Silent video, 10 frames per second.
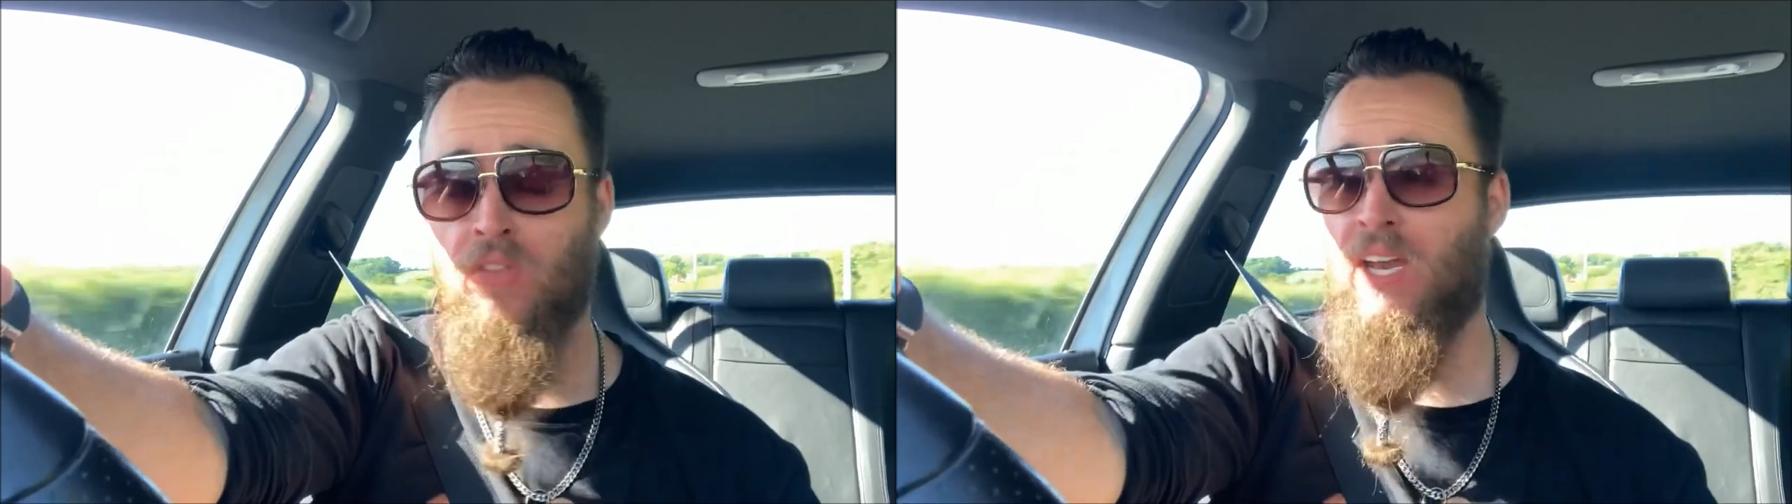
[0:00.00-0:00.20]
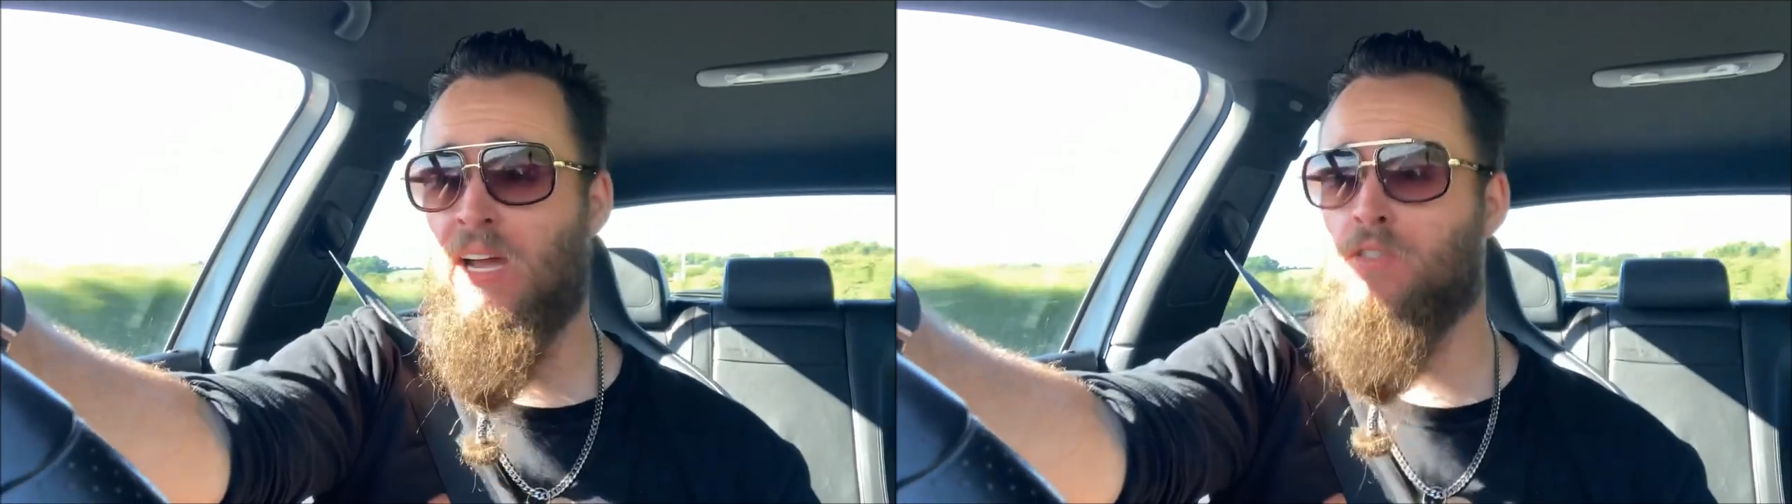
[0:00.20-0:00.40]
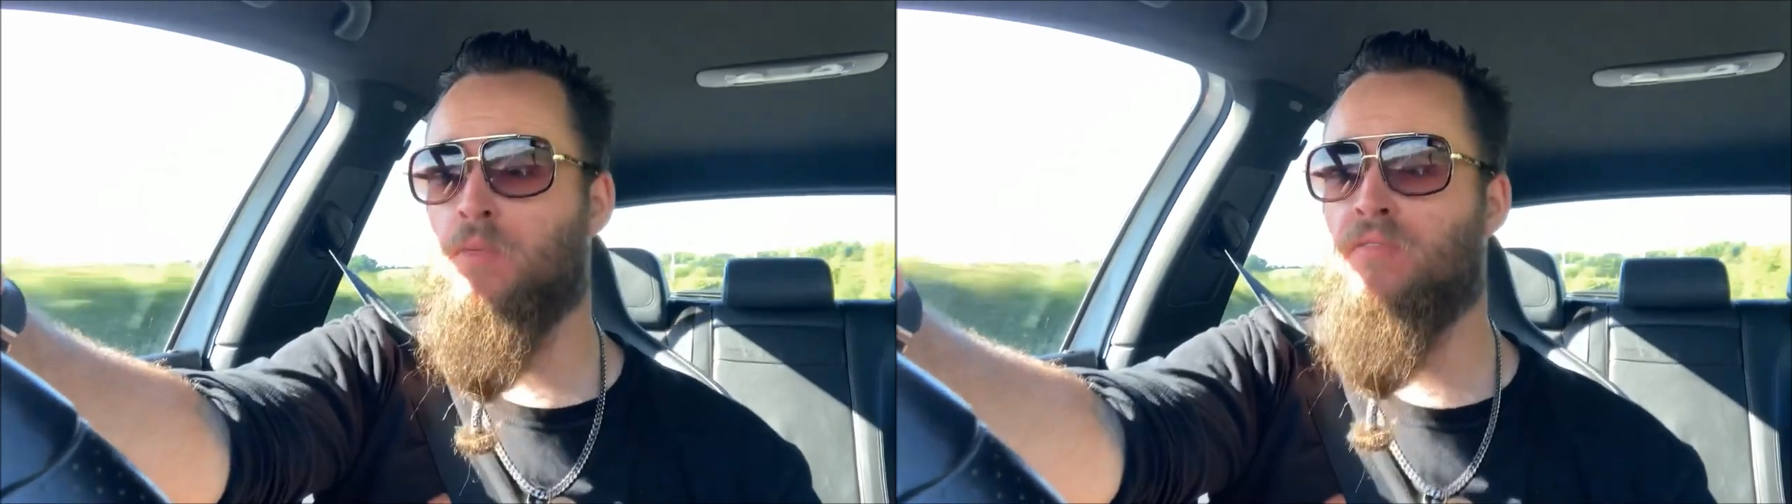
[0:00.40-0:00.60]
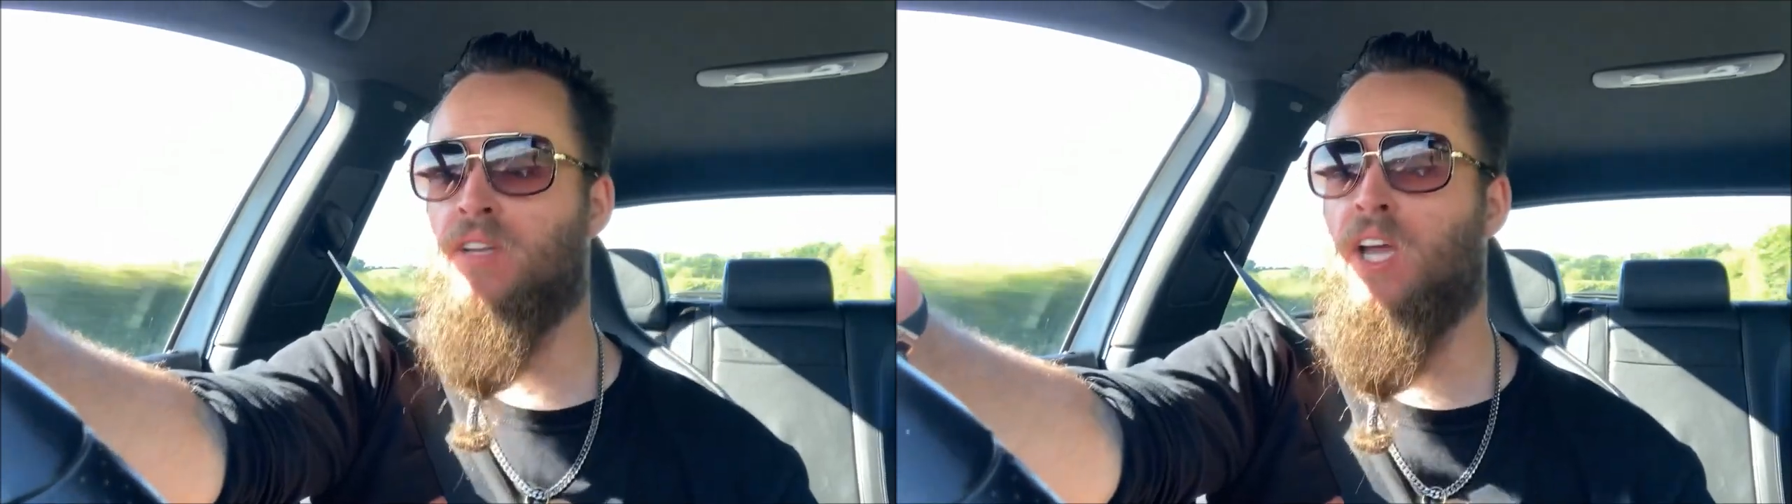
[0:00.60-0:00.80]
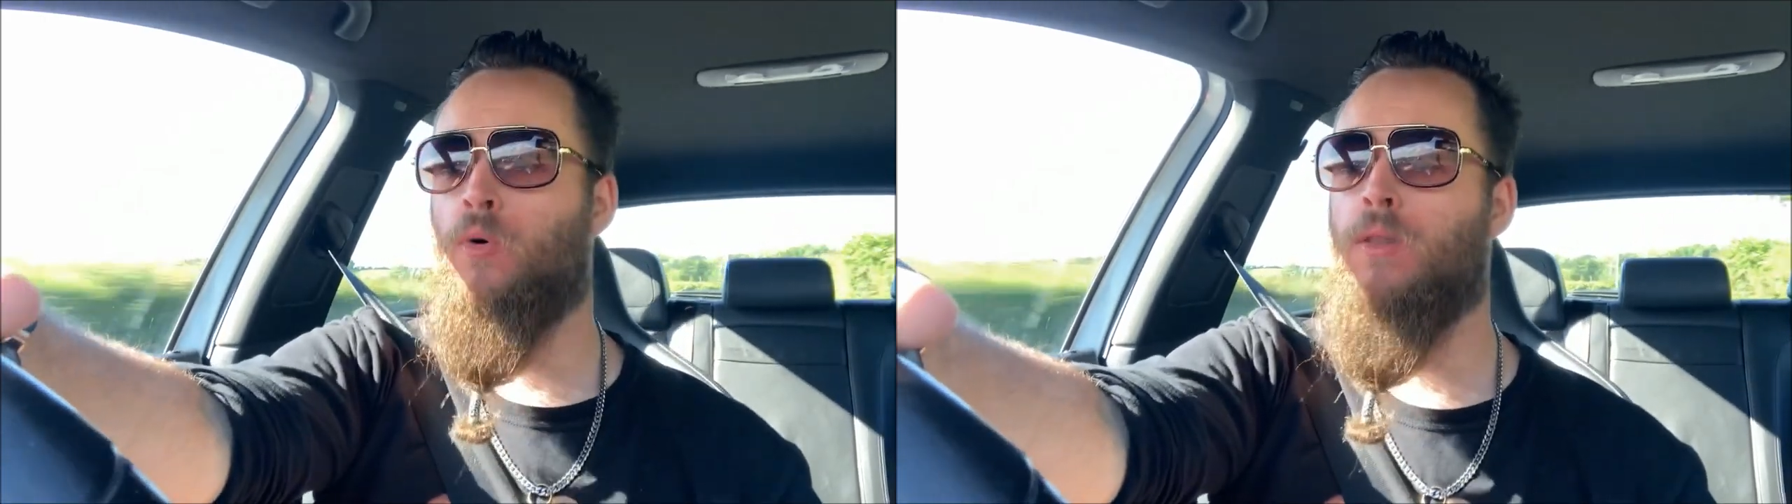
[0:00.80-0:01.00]
the announcement
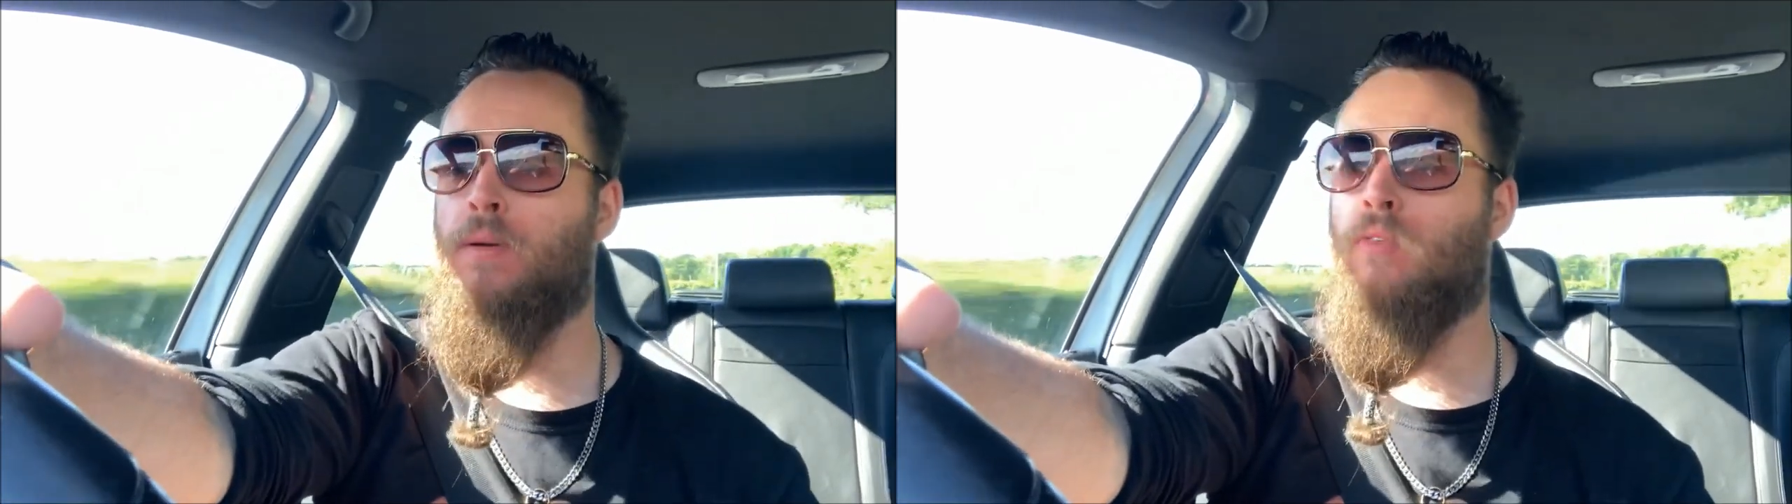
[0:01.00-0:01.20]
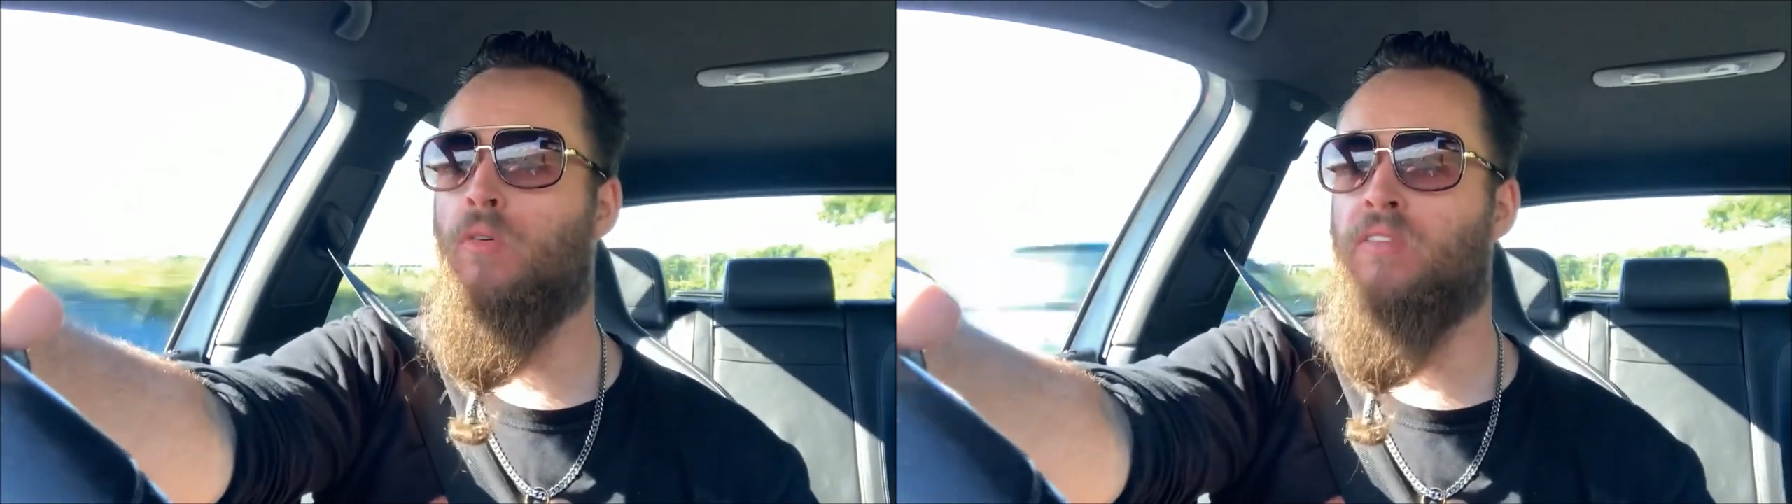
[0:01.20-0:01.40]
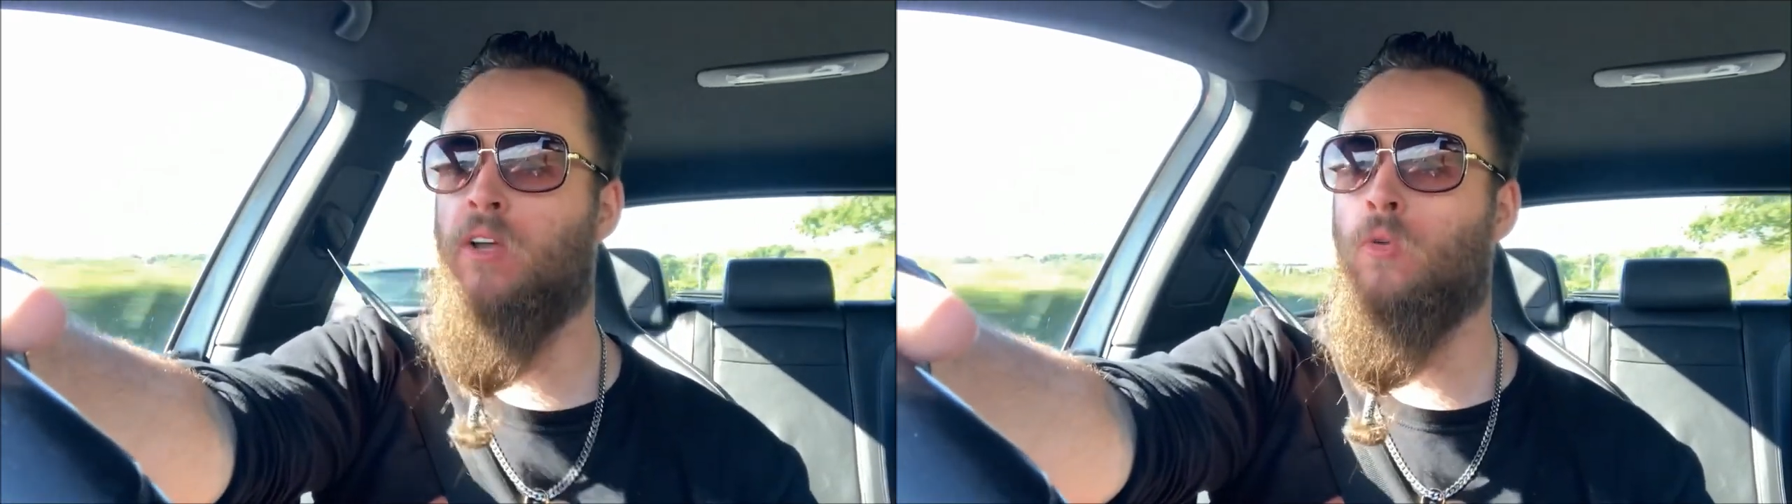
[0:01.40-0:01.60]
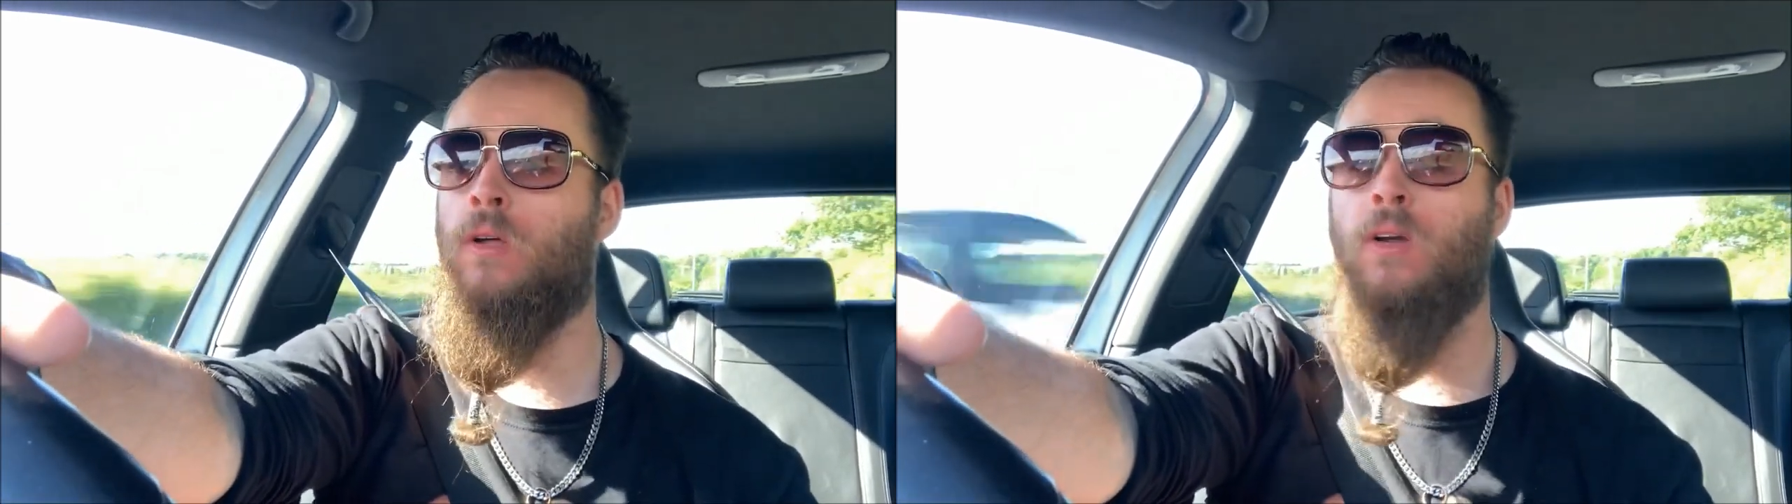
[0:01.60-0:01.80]
video and the big reveal,